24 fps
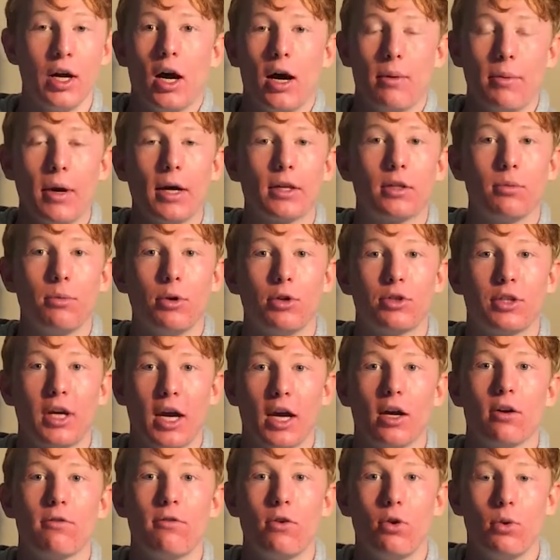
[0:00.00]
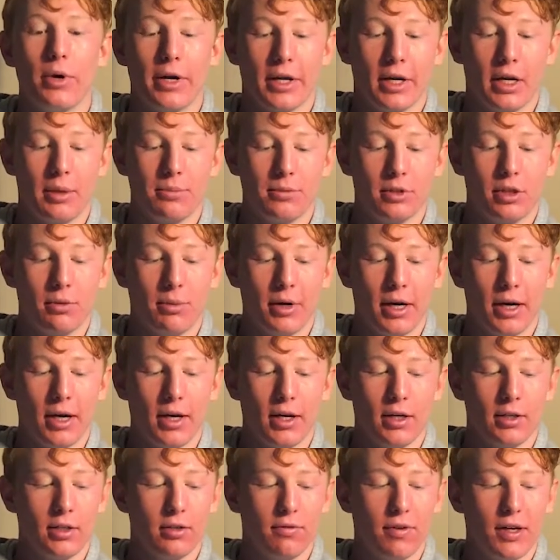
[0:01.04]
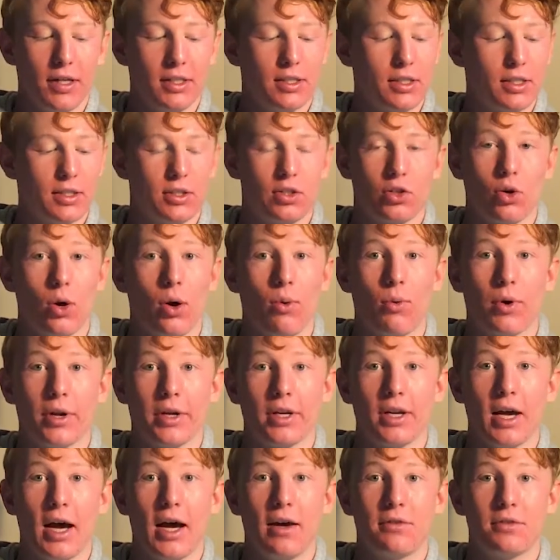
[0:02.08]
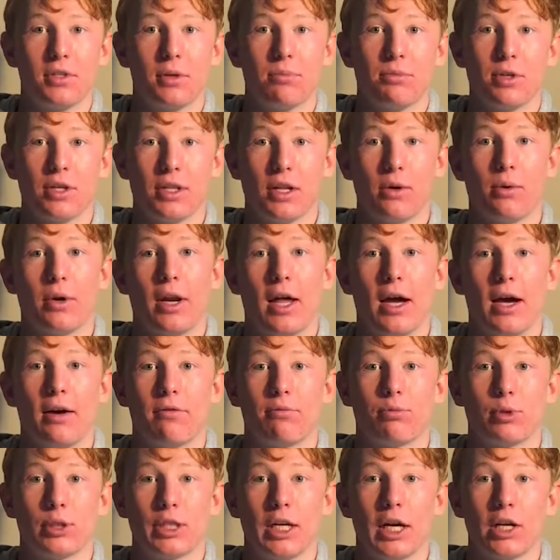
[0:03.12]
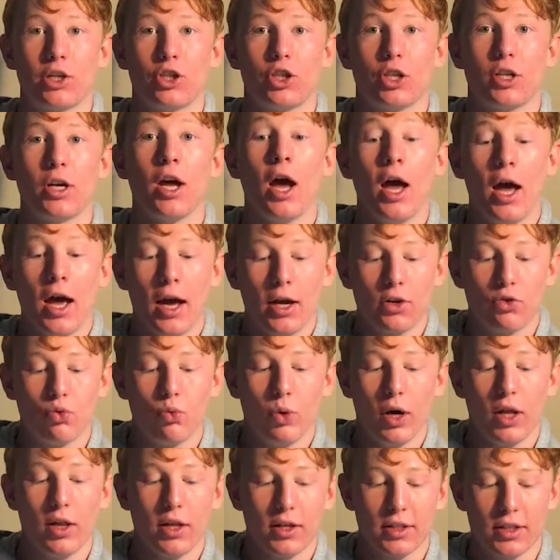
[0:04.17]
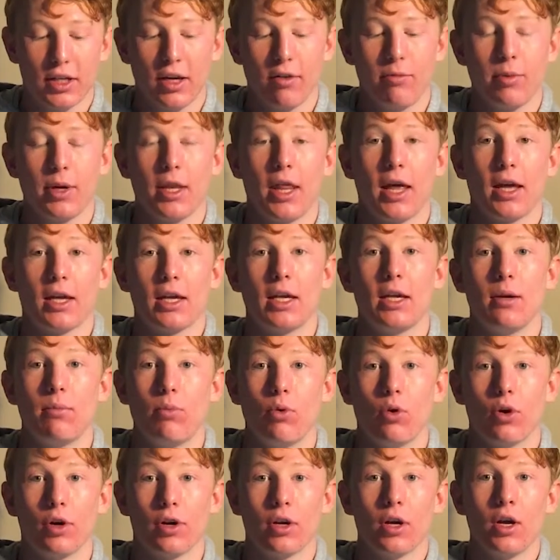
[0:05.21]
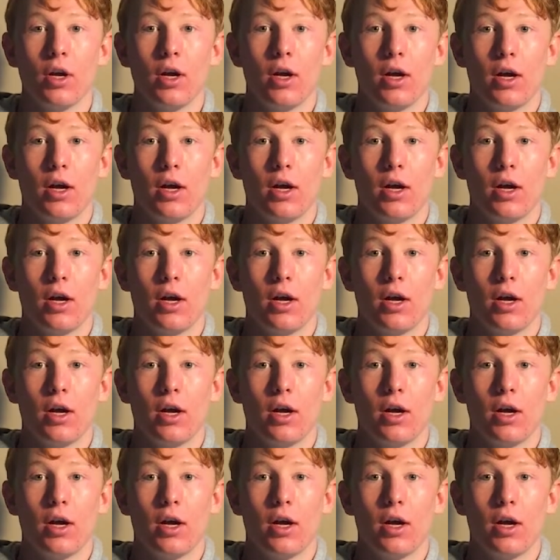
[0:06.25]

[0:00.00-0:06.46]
I'm not the most careful when it comes to my devices, so I wanted to have something that would have protection as well as give me that keyboard